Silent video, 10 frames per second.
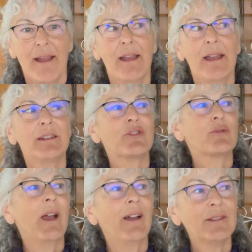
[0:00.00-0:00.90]
and
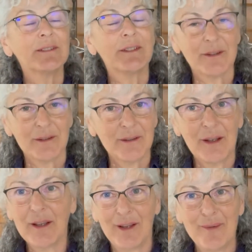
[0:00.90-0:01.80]
traveled
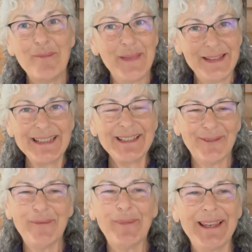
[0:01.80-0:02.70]
many
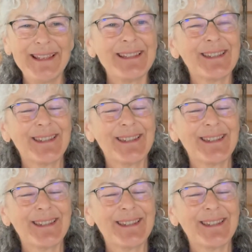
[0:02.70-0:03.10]
different places